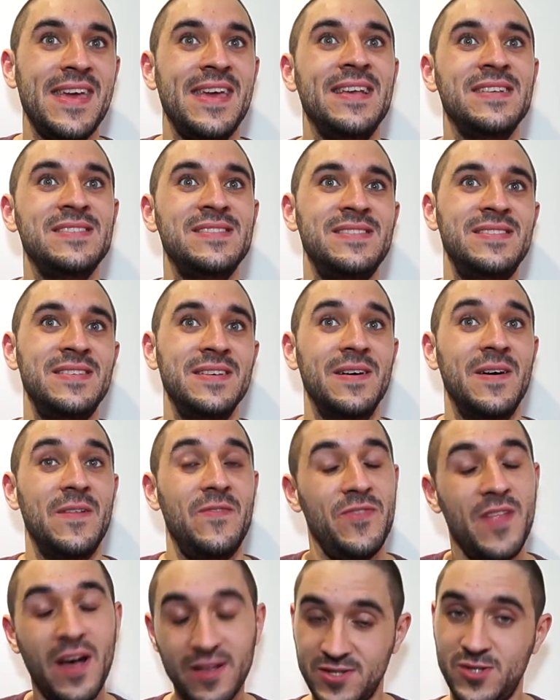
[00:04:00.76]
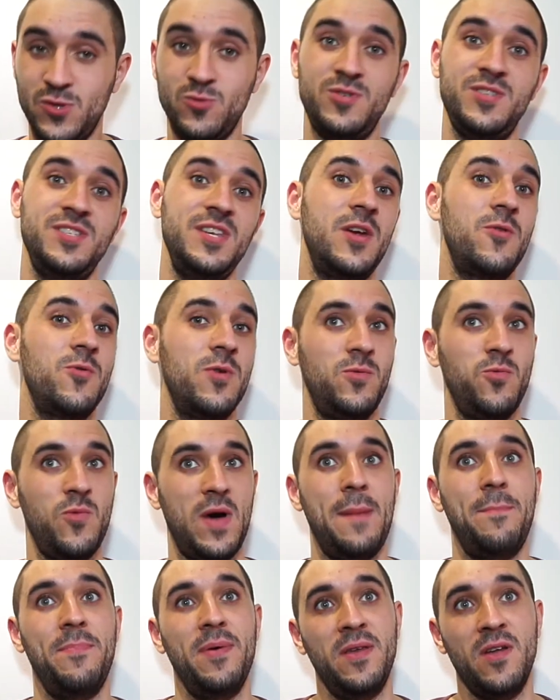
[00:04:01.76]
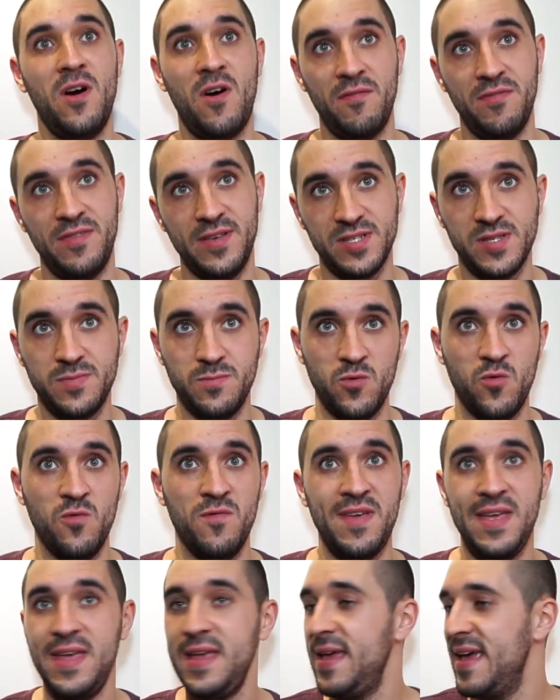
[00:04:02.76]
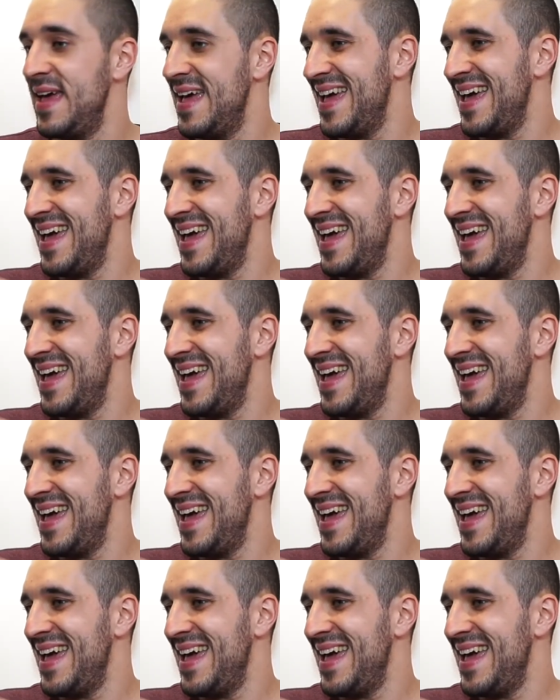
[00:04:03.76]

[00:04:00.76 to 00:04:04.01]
is the not-so-secret weapon of this movie.